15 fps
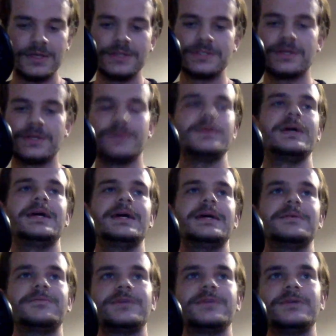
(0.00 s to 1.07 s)
So
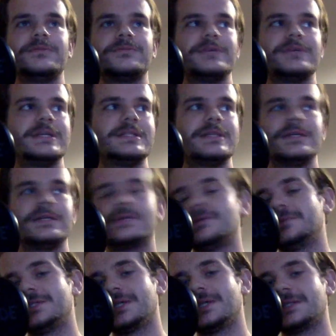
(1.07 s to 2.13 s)
feel free to
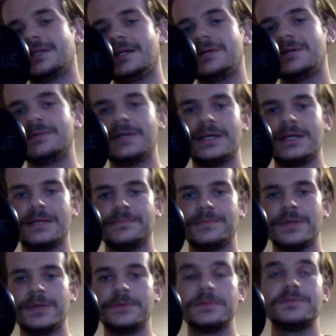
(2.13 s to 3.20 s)
come and check that out.
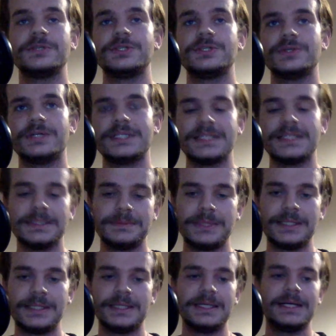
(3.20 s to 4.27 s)
Hope you've enjoyed it,
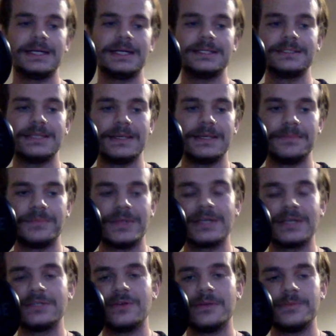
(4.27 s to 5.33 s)
and
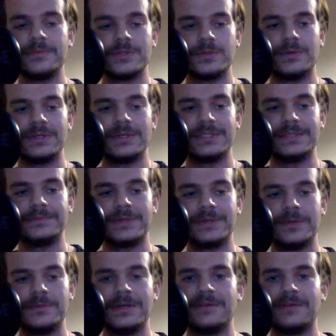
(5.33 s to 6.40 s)
thanks very much for watching.
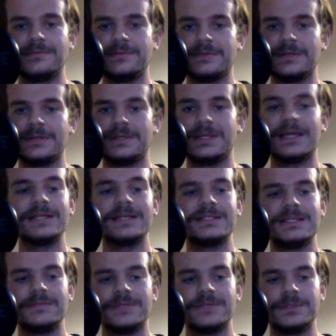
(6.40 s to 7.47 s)
Hope you have a nice
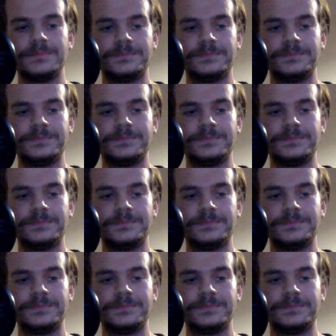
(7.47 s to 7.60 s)
evening.